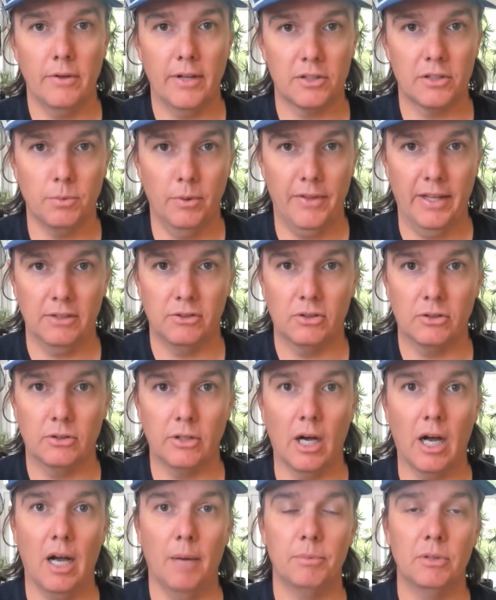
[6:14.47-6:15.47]
That's when they
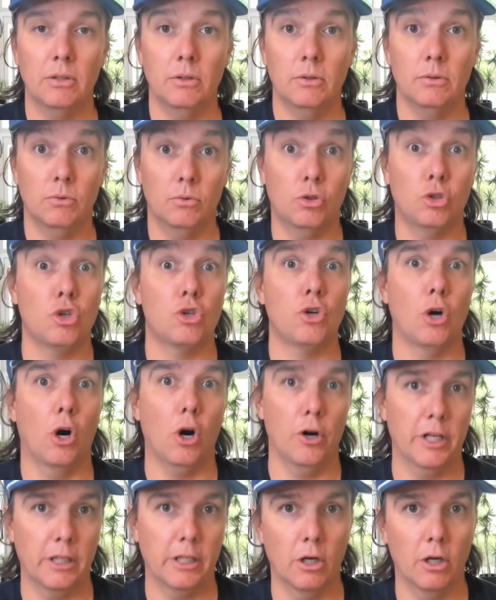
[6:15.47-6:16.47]
stopped
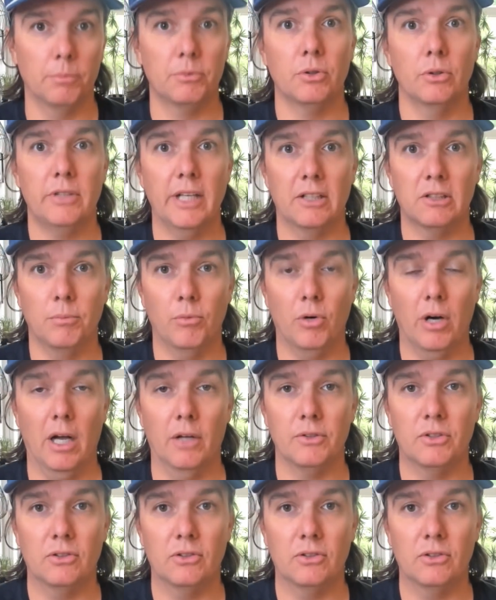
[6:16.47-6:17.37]
starting homes. So it takes them around,